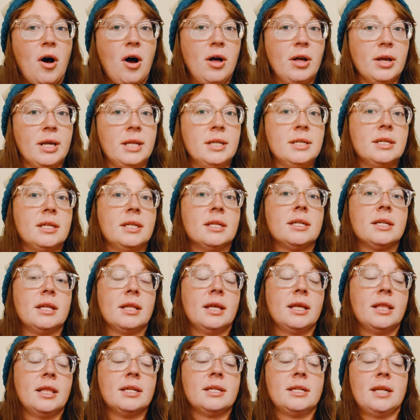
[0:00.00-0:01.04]
all
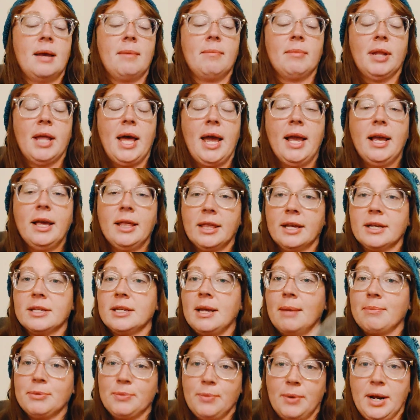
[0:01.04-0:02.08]
consistently the same length,
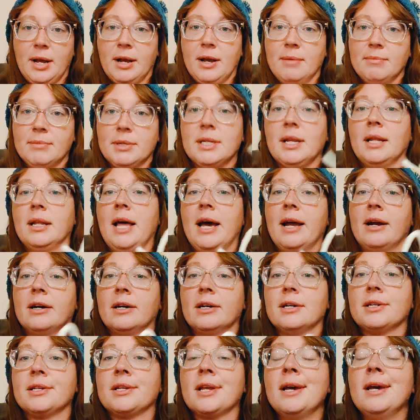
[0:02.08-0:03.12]
except when it comes to
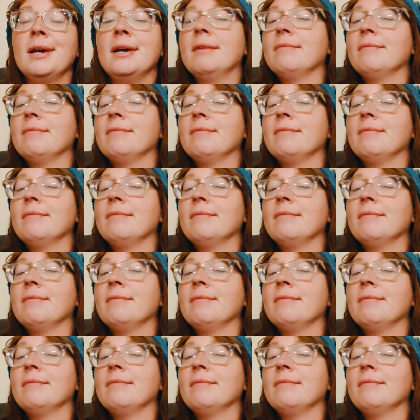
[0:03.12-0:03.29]
letters.